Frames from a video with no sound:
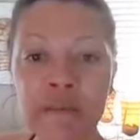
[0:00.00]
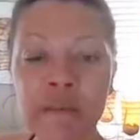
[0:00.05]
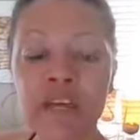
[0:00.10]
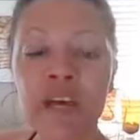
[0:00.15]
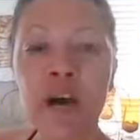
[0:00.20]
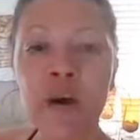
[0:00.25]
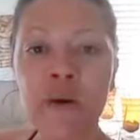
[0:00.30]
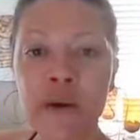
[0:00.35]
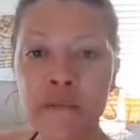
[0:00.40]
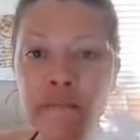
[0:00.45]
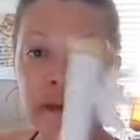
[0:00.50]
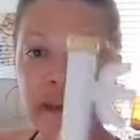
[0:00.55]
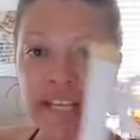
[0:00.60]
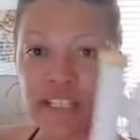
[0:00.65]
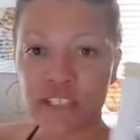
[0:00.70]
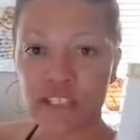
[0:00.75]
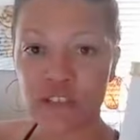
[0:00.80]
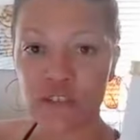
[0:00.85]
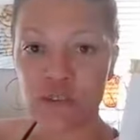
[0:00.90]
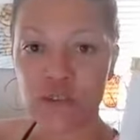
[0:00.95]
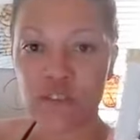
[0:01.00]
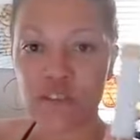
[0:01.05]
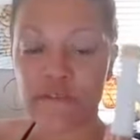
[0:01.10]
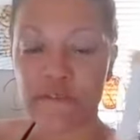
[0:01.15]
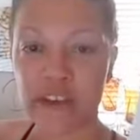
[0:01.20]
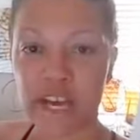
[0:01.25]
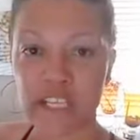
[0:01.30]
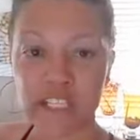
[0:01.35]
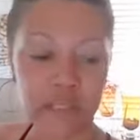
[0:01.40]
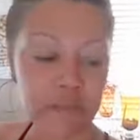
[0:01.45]
Going back to the
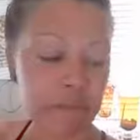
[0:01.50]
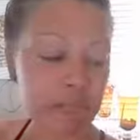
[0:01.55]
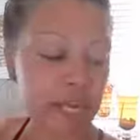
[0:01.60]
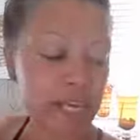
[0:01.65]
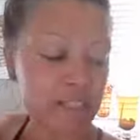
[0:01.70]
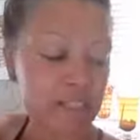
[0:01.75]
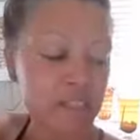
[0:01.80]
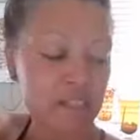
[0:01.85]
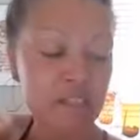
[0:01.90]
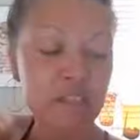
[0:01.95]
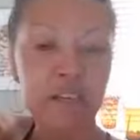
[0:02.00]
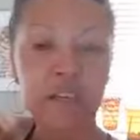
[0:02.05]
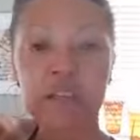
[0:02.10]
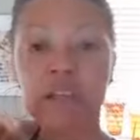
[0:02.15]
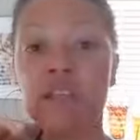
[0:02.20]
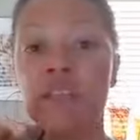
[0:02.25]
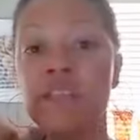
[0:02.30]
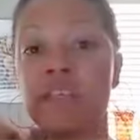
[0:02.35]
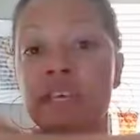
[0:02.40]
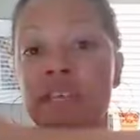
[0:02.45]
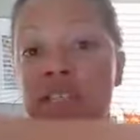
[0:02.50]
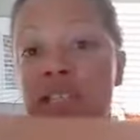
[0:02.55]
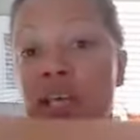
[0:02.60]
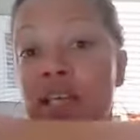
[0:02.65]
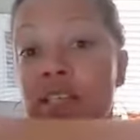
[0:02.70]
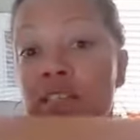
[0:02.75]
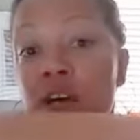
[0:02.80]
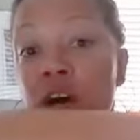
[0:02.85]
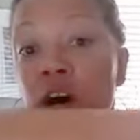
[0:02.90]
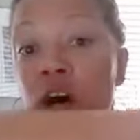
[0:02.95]
fascia blaster, this
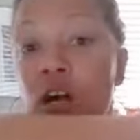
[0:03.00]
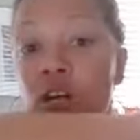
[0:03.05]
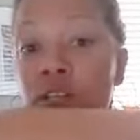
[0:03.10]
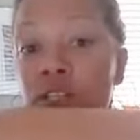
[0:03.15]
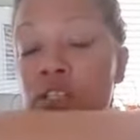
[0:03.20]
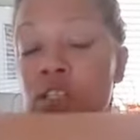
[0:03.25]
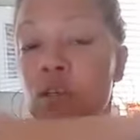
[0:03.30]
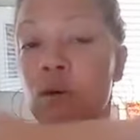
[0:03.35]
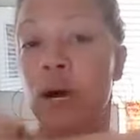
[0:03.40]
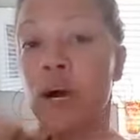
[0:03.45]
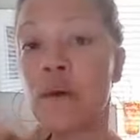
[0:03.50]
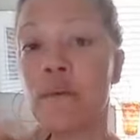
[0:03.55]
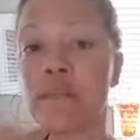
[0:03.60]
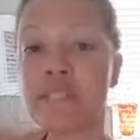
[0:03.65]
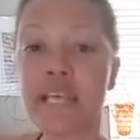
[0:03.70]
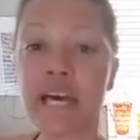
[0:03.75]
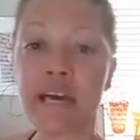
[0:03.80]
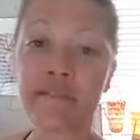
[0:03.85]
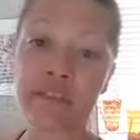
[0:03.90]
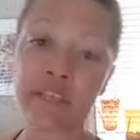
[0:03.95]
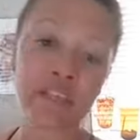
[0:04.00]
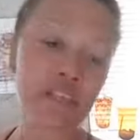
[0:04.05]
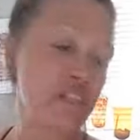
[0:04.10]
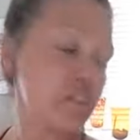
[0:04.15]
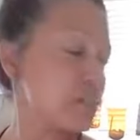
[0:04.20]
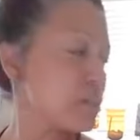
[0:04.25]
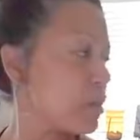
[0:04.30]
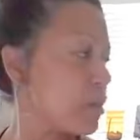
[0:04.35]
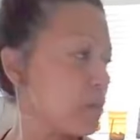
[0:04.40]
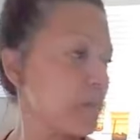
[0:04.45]
has also, I was having
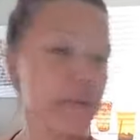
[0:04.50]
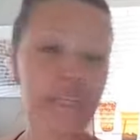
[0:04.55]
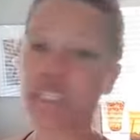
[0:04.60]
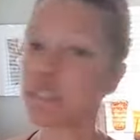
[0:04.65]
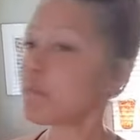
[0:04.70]
so much